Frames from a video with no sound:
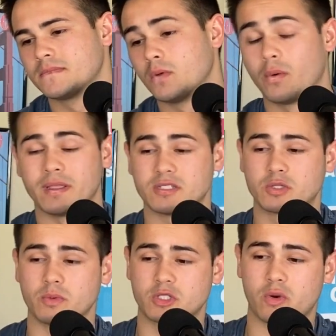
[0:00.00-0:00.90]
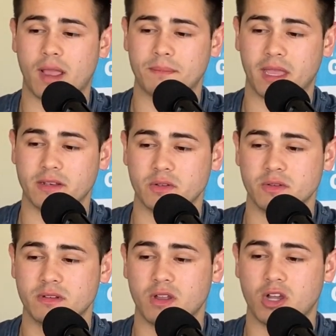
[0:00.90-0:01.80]
oh wait, scrap that,
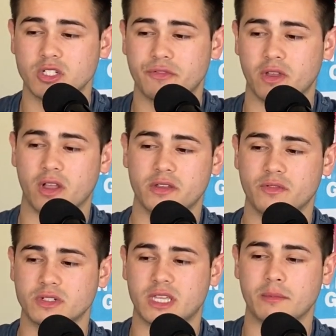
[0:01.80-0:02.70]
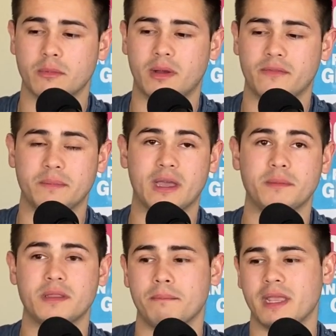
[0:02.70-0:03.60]
dude. Andre Fialho versus Gabriel Bonfim, that'd
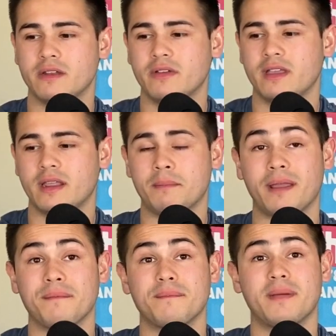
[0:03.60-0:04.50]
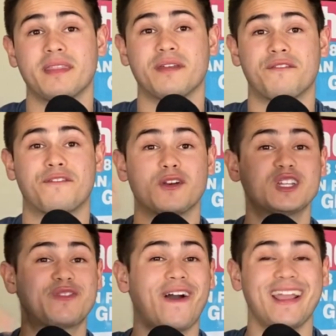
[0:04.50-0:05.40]
be the main event. And the
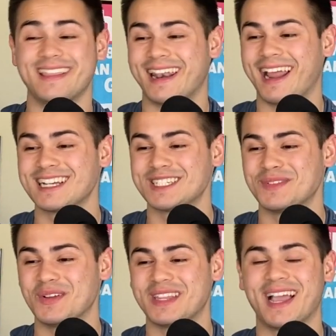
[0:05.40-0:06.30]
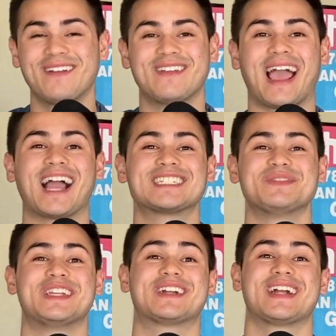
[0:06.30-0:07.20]
first fight that I actually wrote down would actually
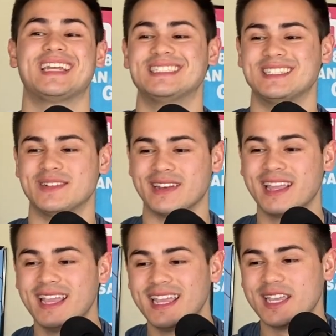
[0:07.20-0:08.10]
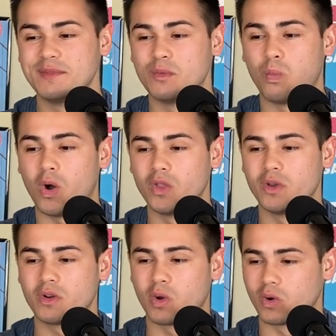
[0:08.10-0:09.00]
be crazy, dude. It'd be
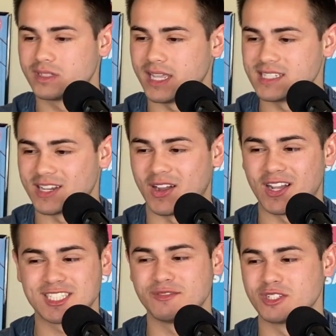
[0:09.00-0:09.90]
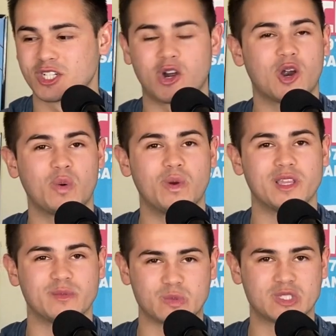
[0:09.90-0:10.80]
Waldo Cortez Acosta versus Carl
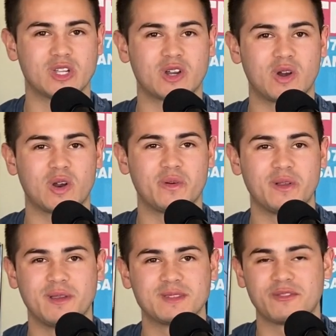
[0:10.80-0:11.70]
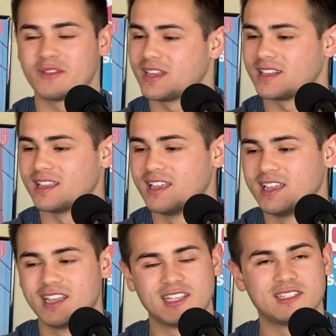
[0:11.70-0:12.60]
Williams. We saw Carl Williams, I
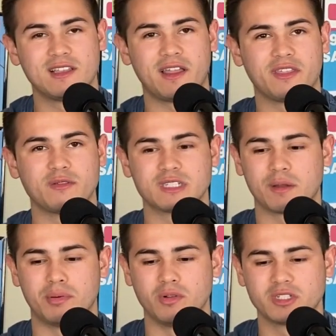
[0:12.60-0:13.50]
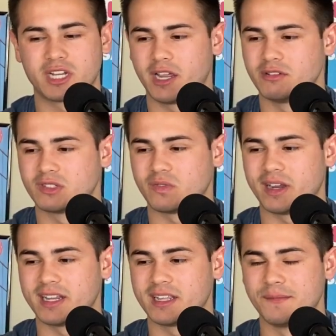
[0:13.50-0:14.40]
think it was like a Polish guy he was
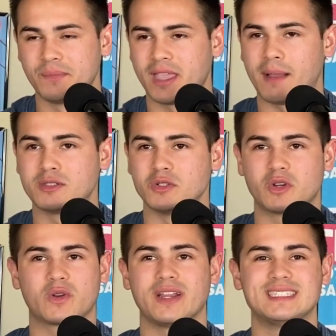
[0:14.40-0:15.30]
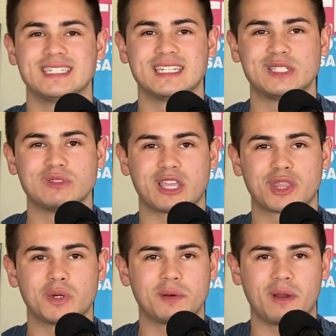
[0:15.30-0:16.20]
fighting. Absolute craziness. He was like
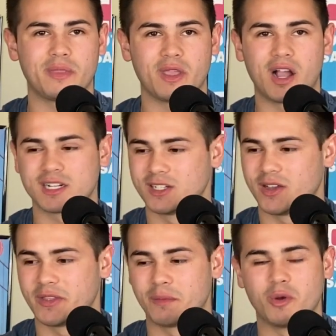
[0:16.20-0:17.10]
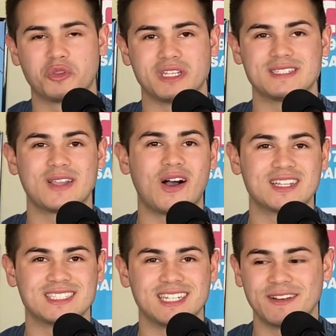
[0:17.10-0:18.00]
throwing him around the octagon. They were both
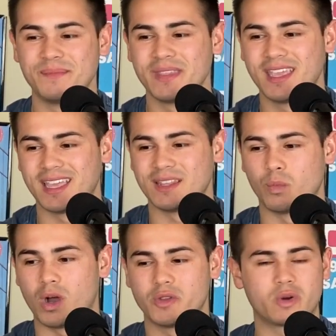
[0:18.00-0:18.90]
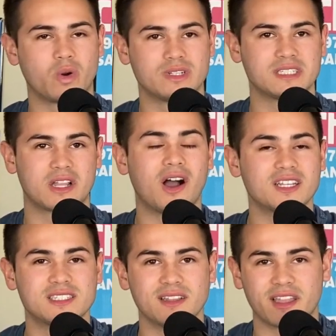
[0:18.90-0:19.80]
exhausted. And then Waldo Cortez
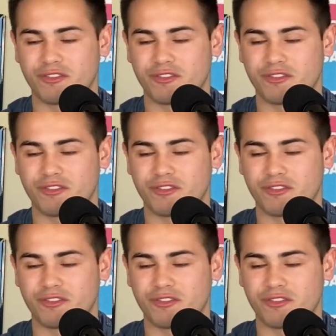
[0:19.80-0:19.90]
Acosta, like